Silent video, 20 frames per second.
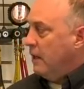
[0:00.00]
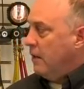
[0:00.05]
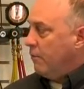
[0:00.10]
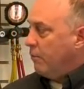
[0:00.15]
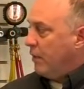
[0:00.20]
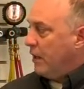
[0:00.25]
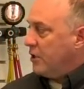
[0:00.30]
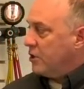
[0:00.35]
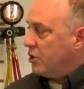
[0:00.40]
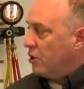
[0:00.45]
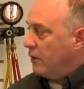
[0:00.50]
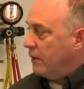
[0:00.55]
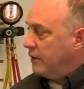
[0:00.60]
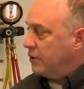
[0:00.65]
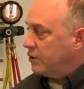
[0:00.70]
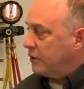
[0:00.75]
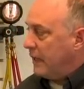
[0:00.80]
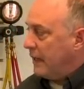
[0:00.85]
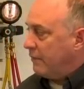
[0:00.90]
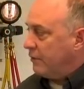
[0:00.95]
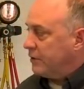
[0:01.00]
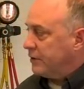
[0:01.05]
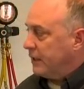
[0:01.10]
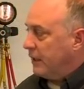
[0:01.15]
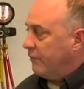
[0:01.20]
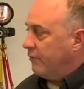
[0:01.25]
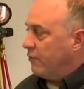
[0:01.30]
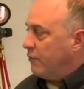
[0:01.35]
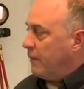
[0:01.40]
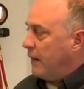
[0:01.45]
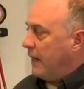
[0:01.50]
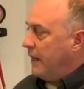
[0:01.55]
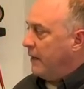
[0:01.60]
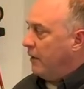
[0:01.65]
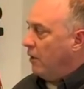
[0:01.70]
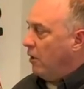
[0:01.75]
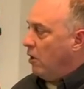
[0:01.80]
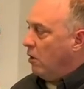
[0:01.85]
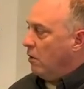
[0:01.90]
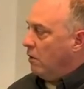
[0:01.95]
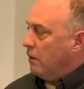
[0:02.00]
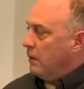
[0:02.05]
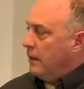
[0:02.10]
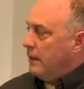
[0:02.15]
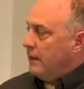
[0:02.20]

Pressure always travels again from high to low.